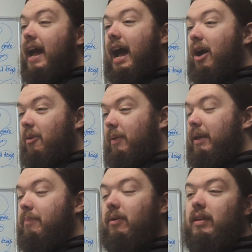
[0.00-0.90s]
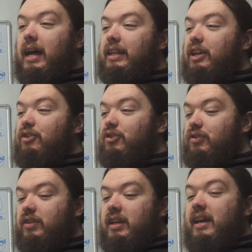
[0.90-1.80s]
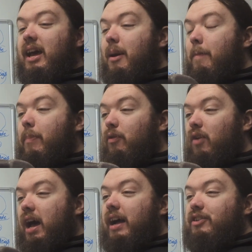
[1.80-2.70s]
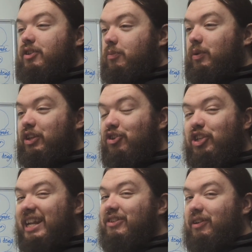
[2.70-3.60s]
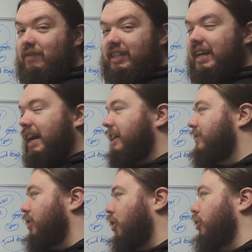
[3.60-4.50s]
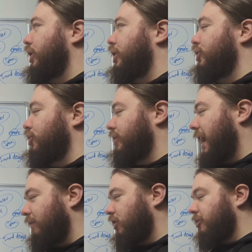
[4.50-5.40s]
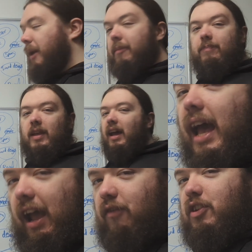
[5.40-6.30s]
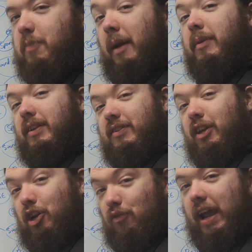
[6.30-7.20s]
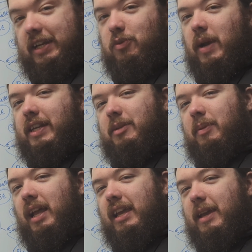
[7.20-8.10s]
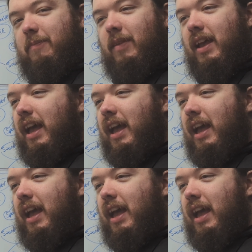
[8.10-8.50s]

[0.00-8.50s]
out of people, and you can just barrage them with a shit ton of attacks. Or you can just heavy spam. Heavy spamming's the correct way to play him.